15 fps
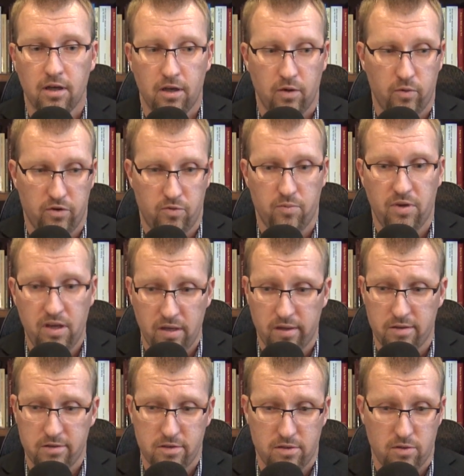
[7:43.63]
Which
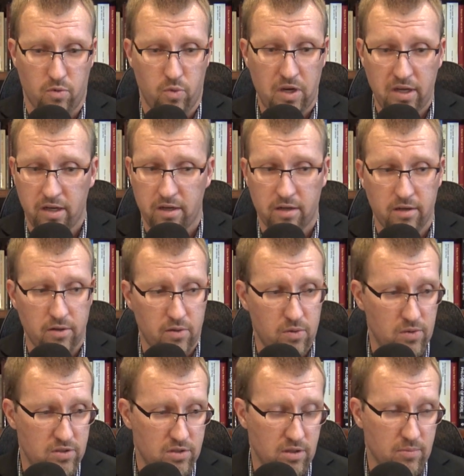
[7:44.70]
means we need to
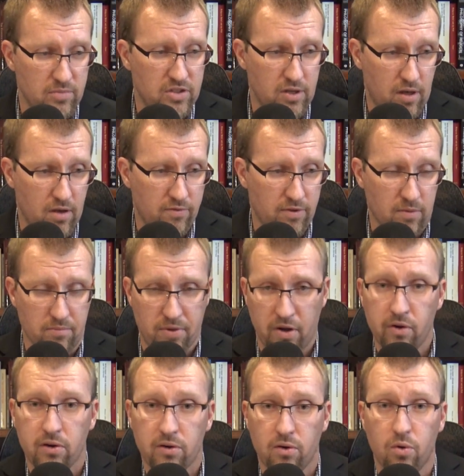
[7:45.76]
do some tough
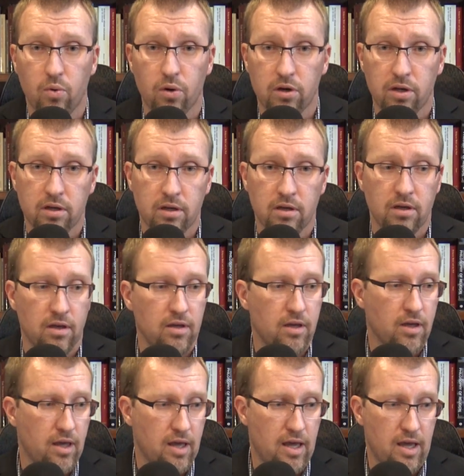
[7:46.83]
empirical work
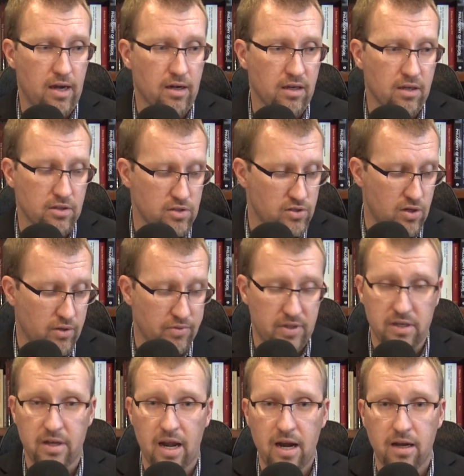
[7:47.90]
and consult the
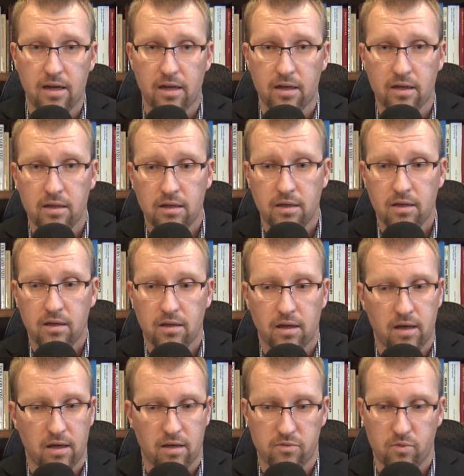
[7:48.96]
data
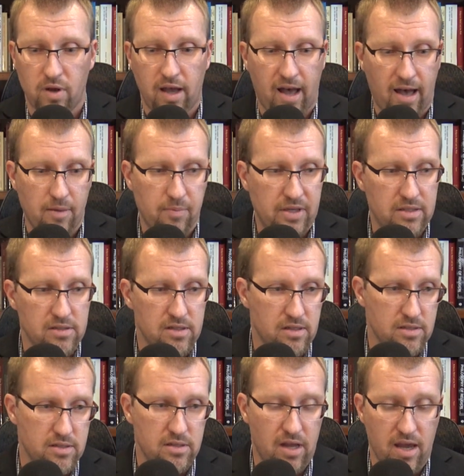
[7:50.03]
of what happens in
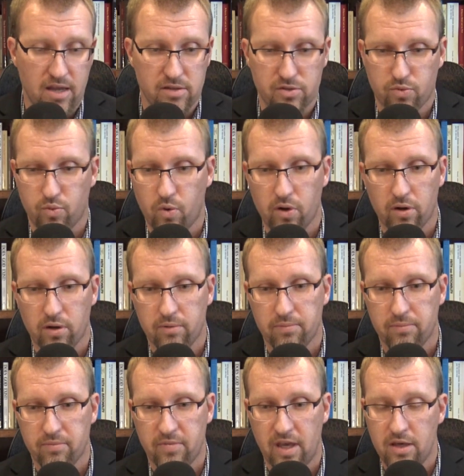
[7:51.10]
states where
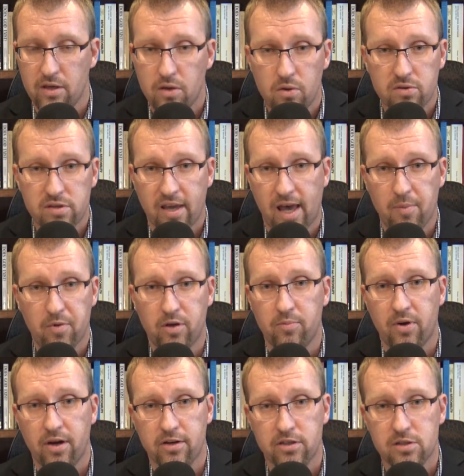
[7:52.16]
they use capital
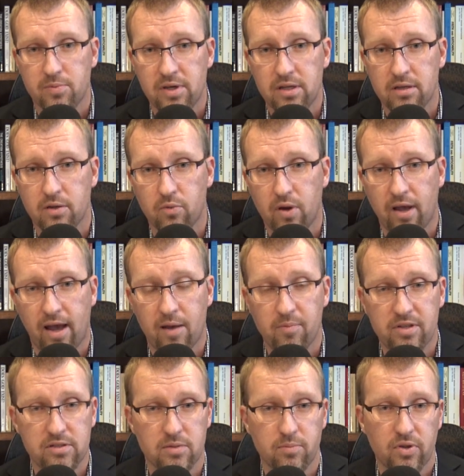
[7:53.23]
punishment and what
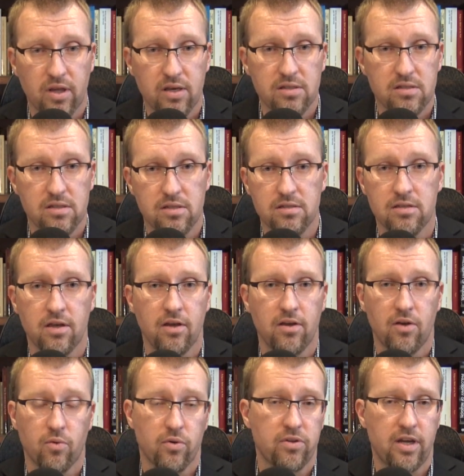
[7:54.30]
happens in places
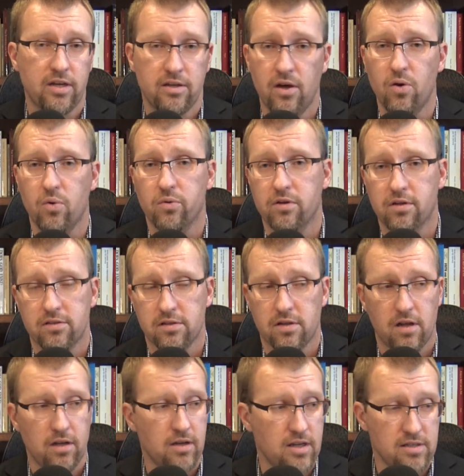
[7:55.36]
where they don't. It's
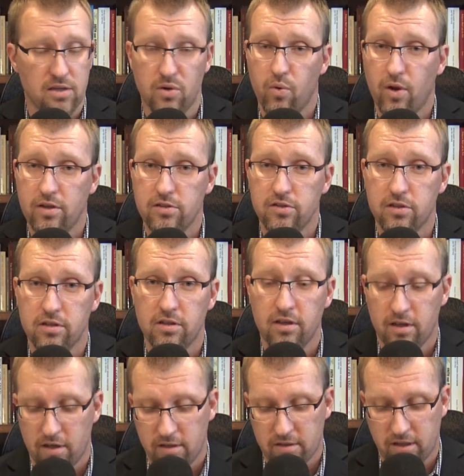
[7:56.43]
not an easy question
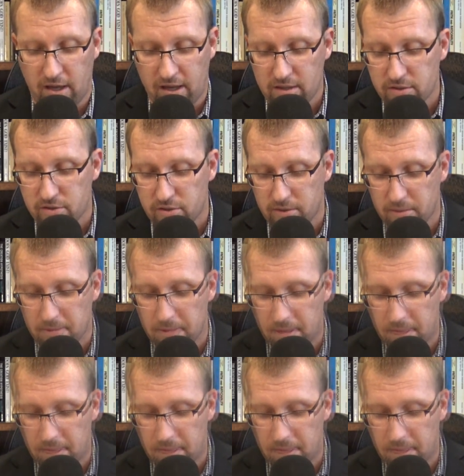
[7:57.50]
to answer.